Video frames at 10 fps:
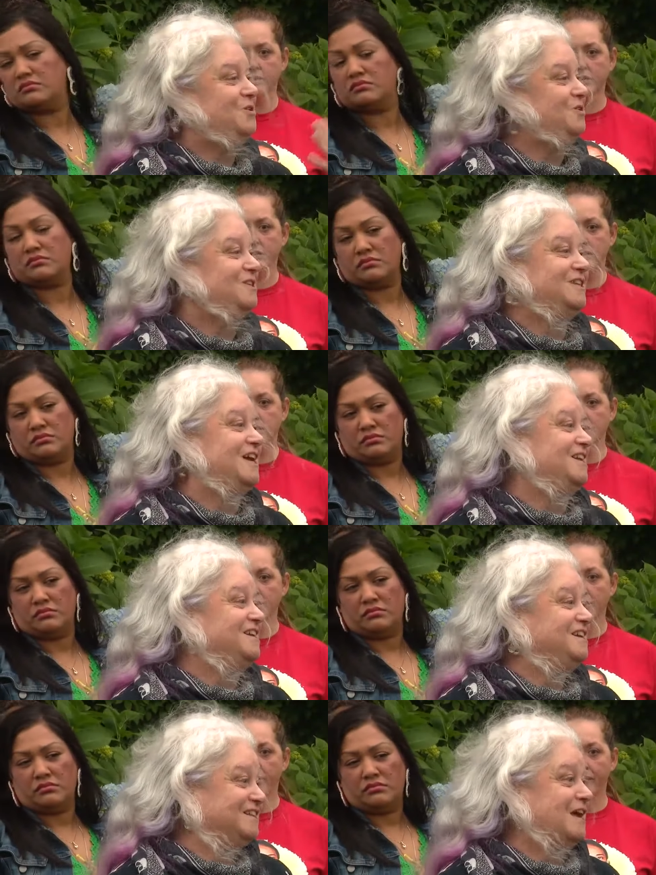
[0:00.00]
Speaker 1: Your
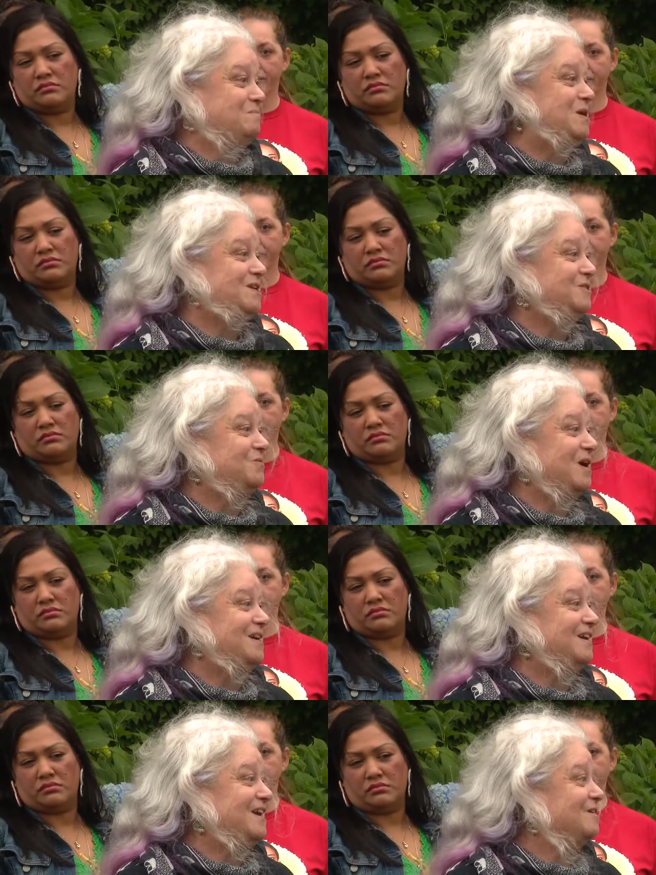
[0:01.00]
son is at peace
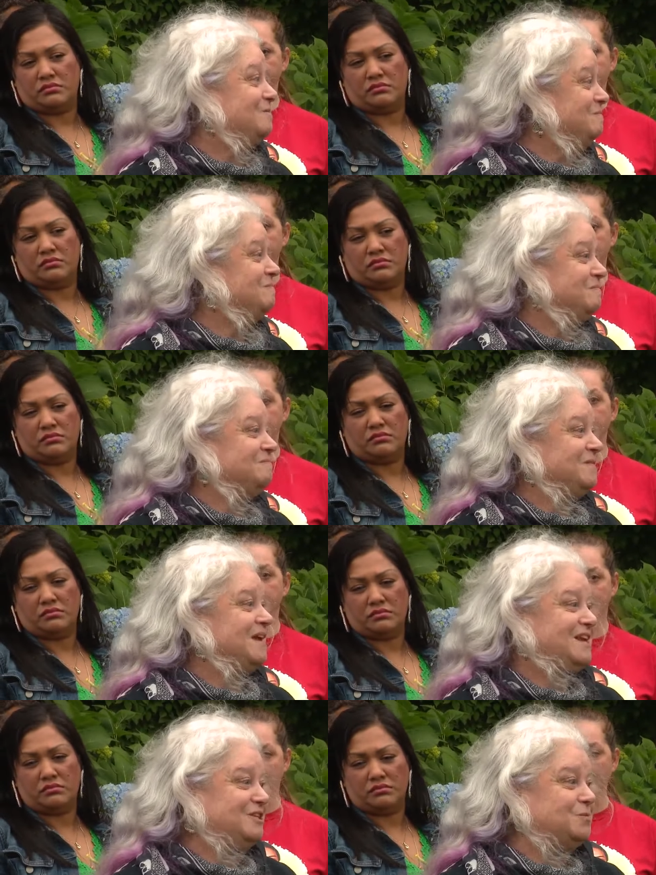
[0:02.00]
right now,
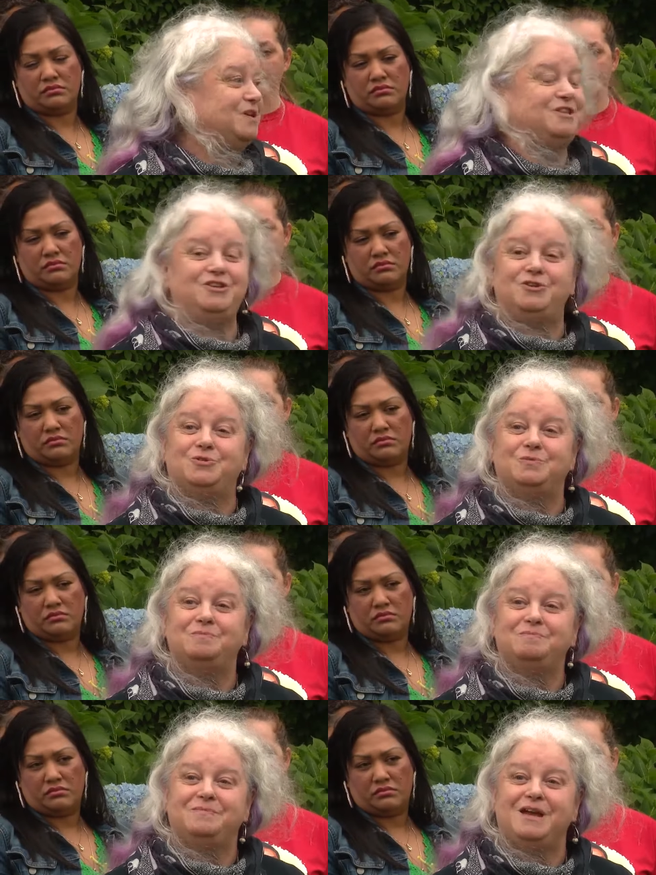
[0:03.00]
and he's with you,
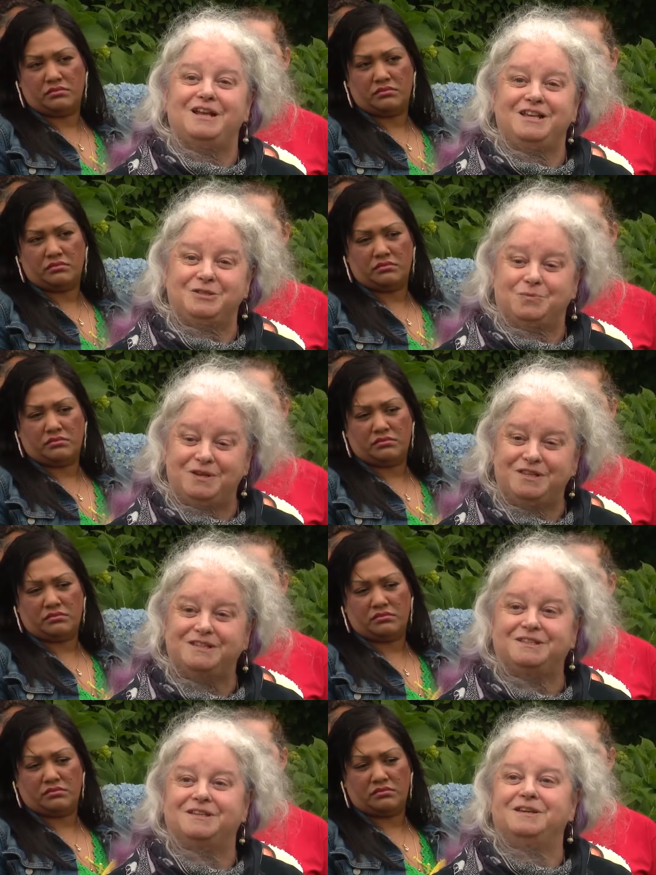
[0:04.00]
and he's with
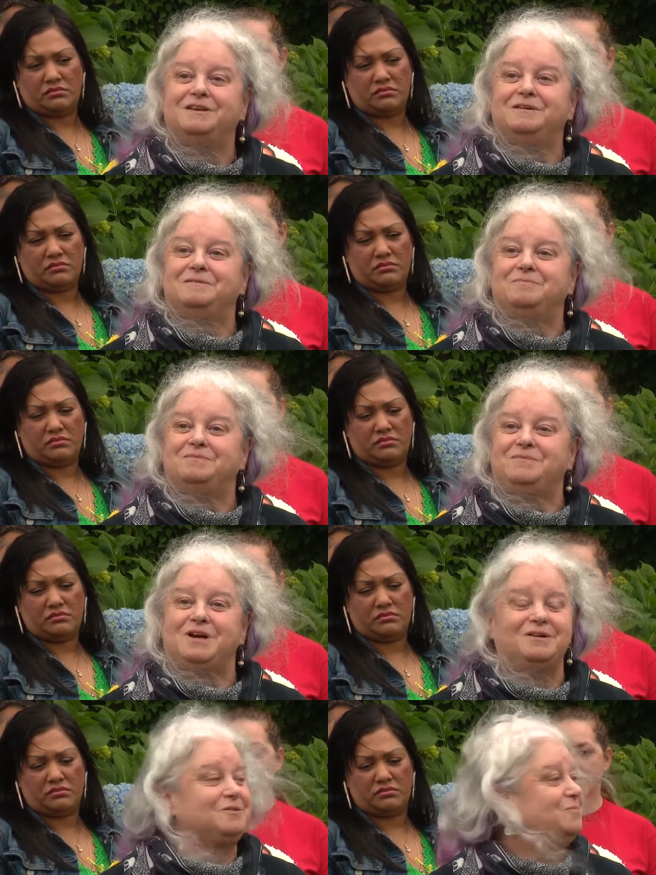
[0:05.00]
his
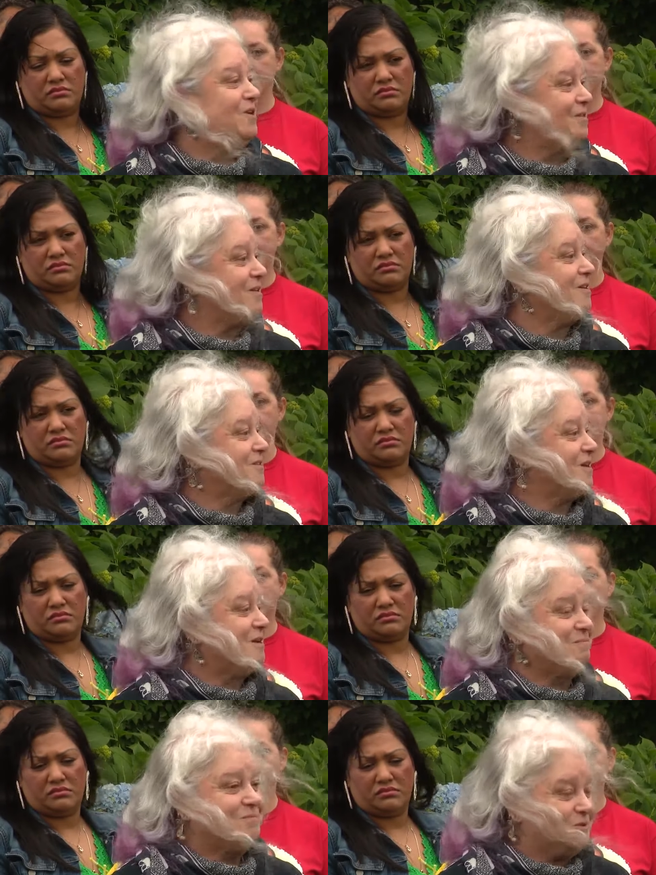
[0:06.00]
younger brother, his
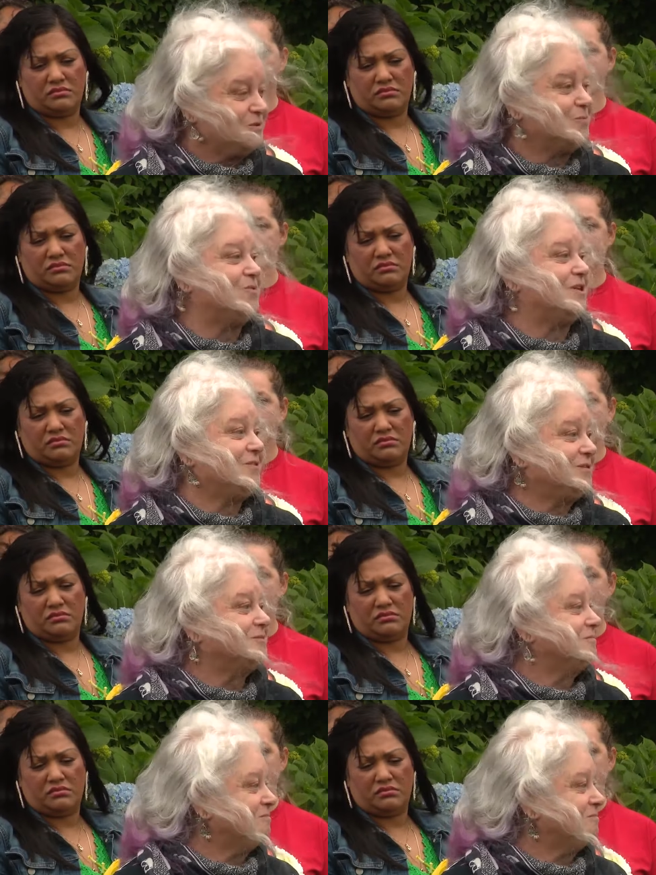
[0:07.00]
um, older brother.